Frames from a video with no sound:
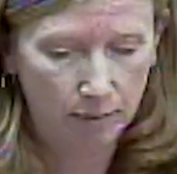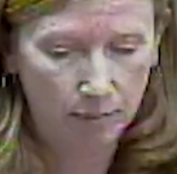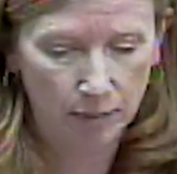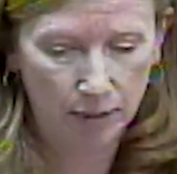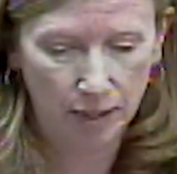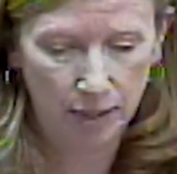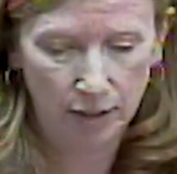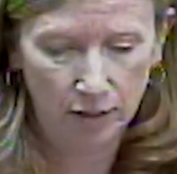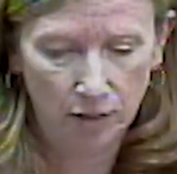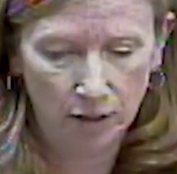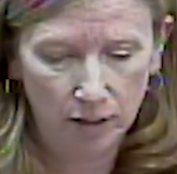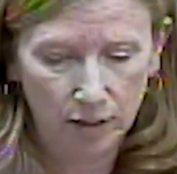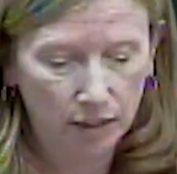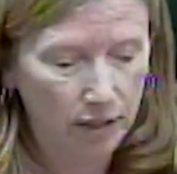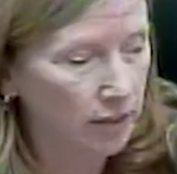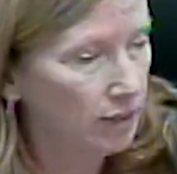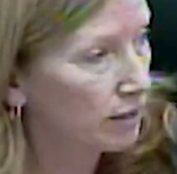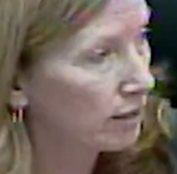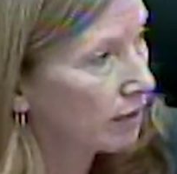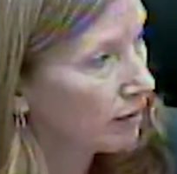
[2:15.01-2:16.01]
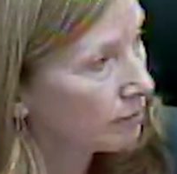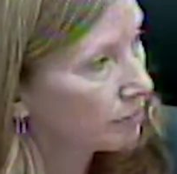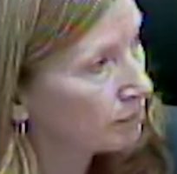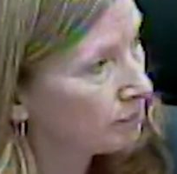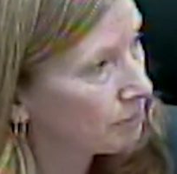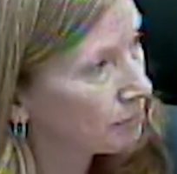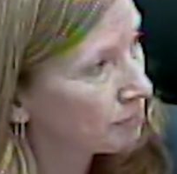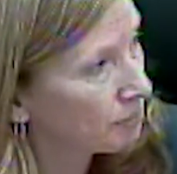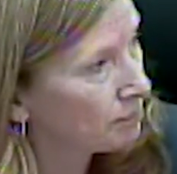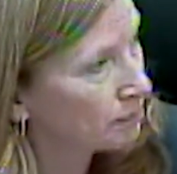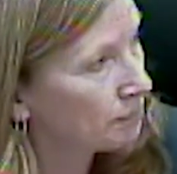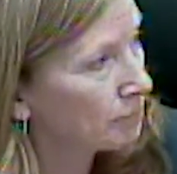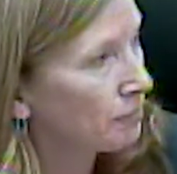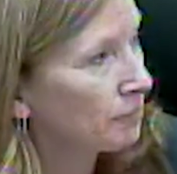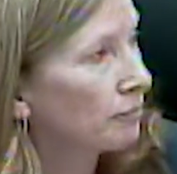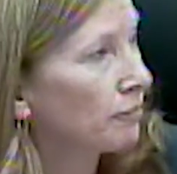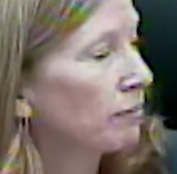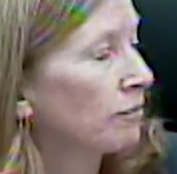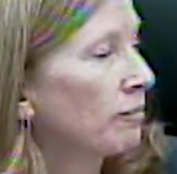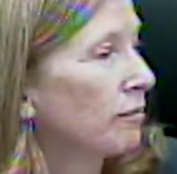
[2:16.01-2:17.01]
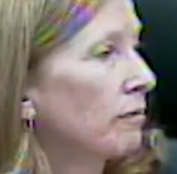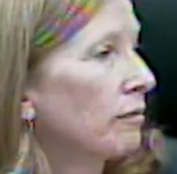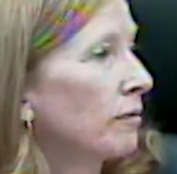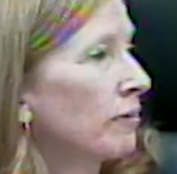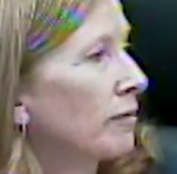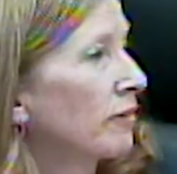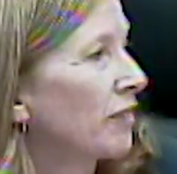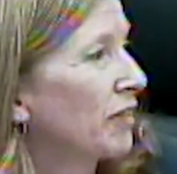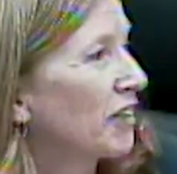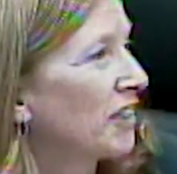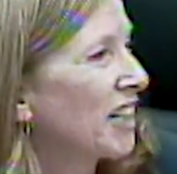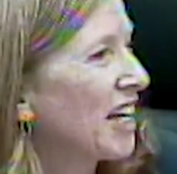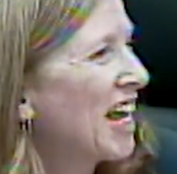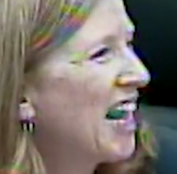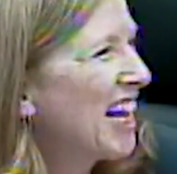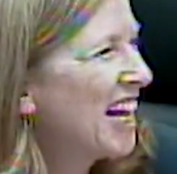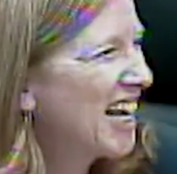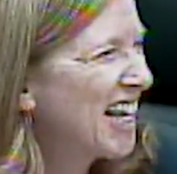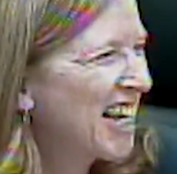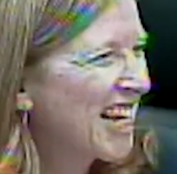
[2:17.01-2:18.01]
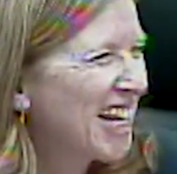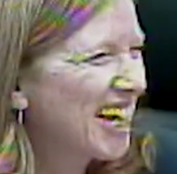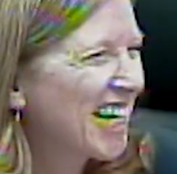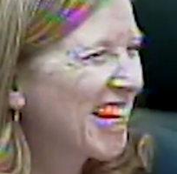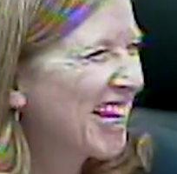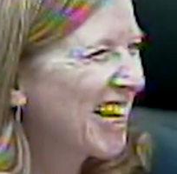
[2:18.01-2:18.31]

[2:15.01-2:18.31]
editorial director, so. comment. She's all over the place. Where does she get her,